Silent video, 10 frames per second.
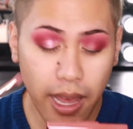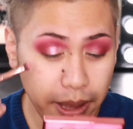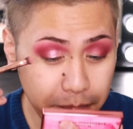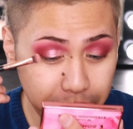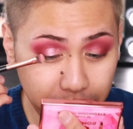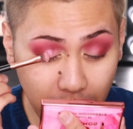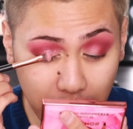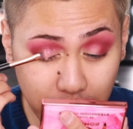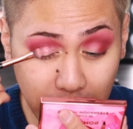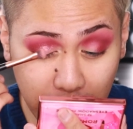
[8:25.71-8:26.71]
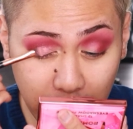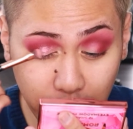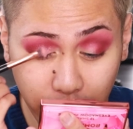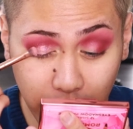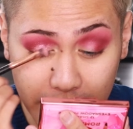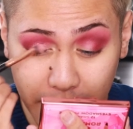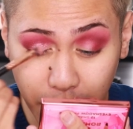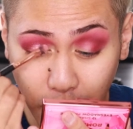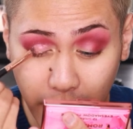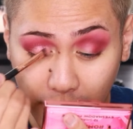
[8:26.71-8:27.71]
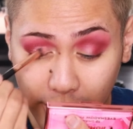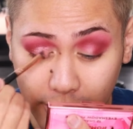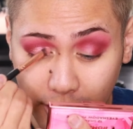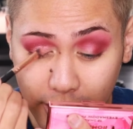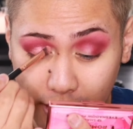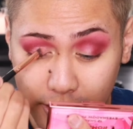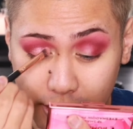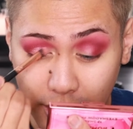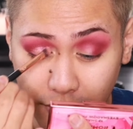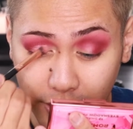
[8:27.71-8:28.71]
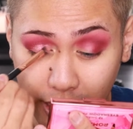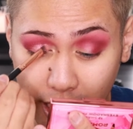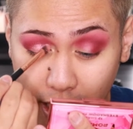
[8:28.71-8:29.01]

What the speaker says: And getting it nice and wet like that definitely